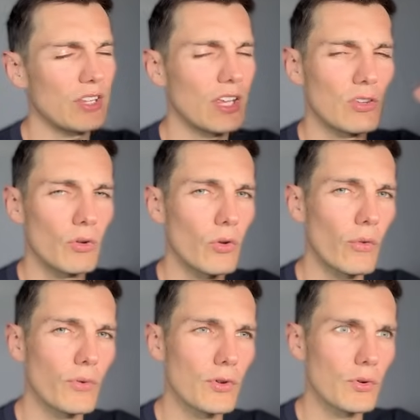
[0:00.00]
they don't
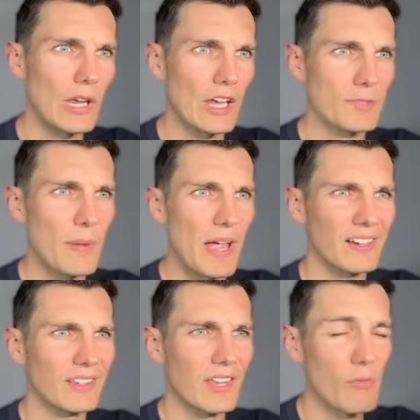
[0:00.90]
offer you cash
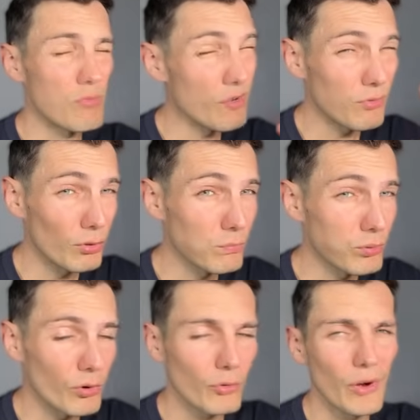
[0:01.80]
back. Their referral
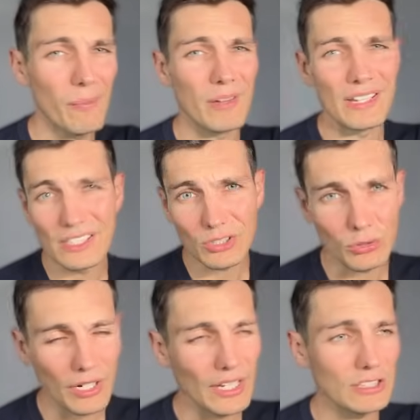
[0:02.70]
program is
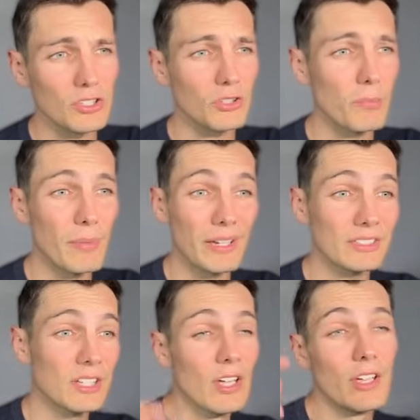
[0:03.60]
okay, it's not the best.
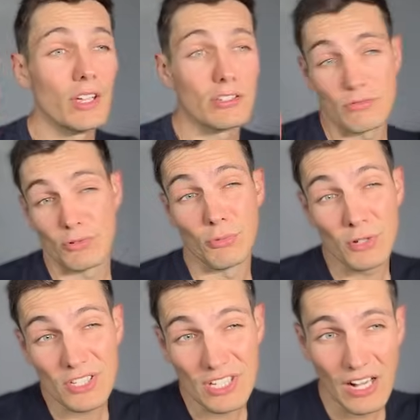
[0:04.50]
You will
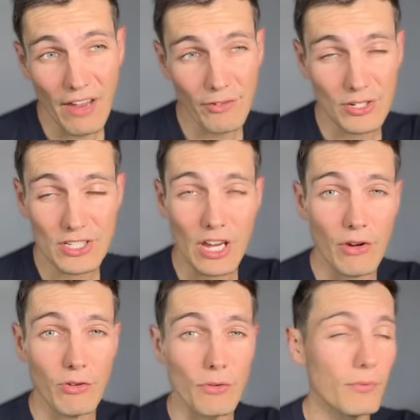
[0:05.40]
still have a discount
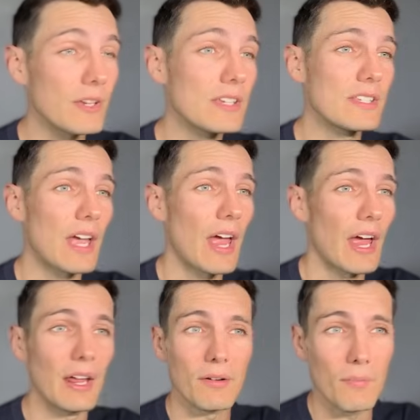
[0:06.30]
on the fees
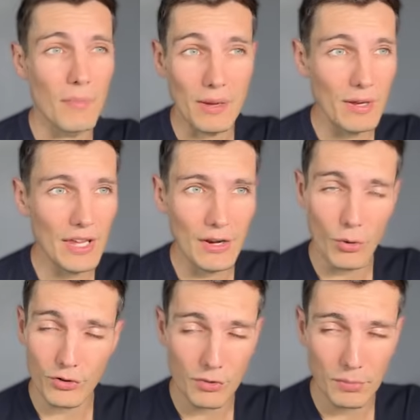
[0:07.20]
and maybe get
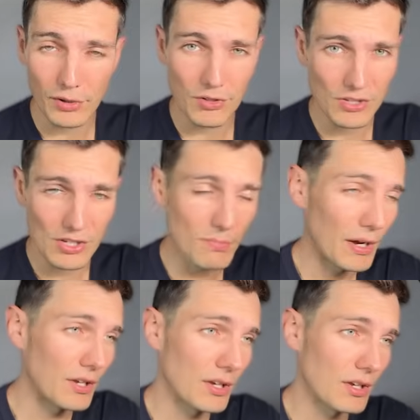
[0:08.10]
other bonuses
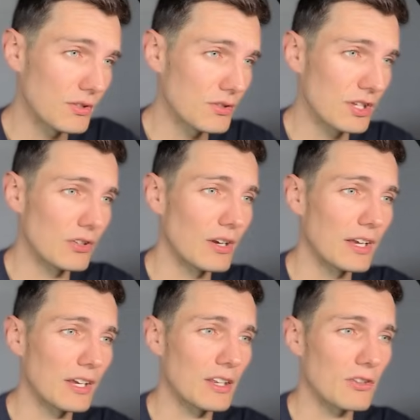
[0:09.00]
by using the
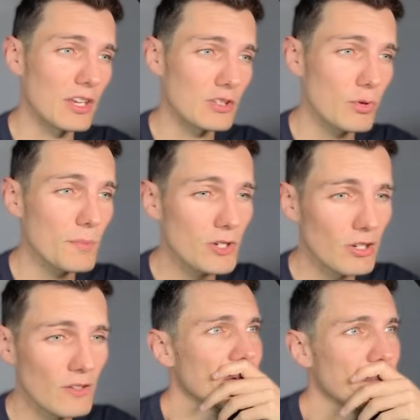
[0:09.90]
link in the
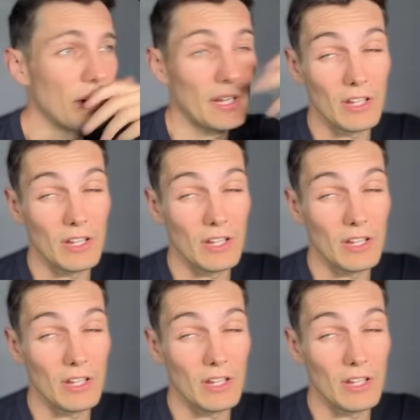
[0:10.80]
description, but they're